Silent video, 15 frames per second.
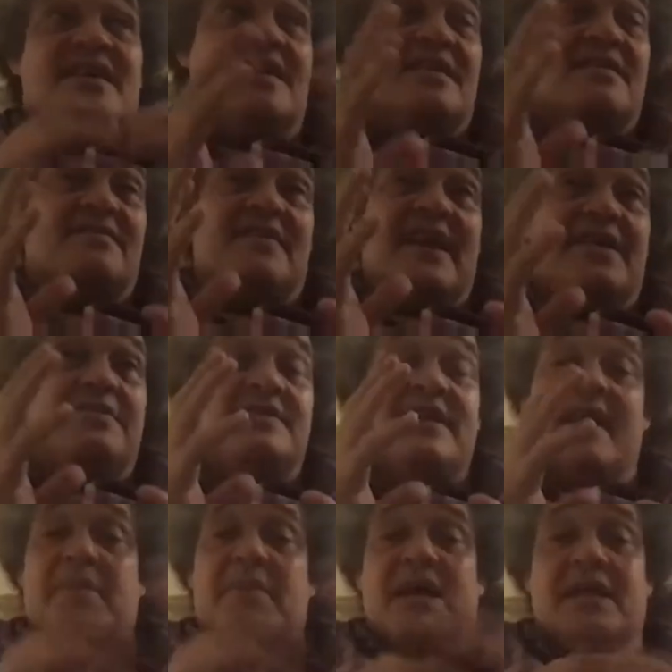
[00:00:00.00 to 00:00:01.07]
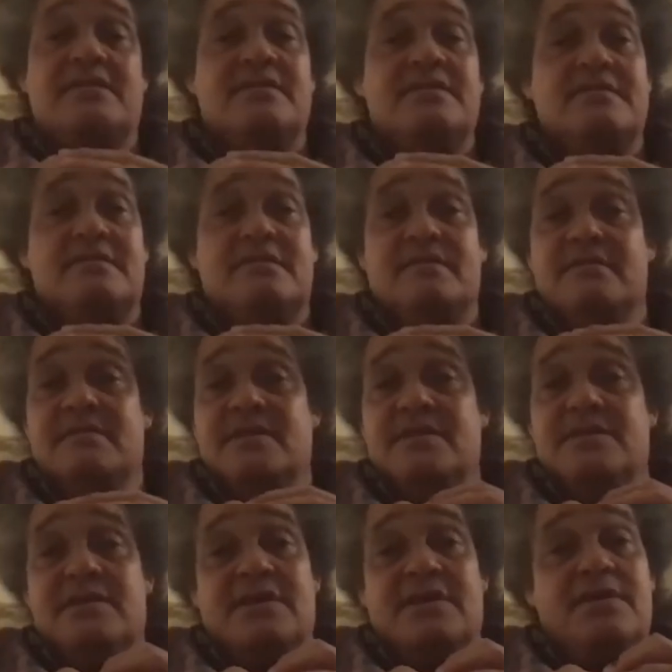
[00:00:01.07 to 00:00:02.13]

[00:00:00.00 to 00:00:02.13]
Joking about it a little bit, but in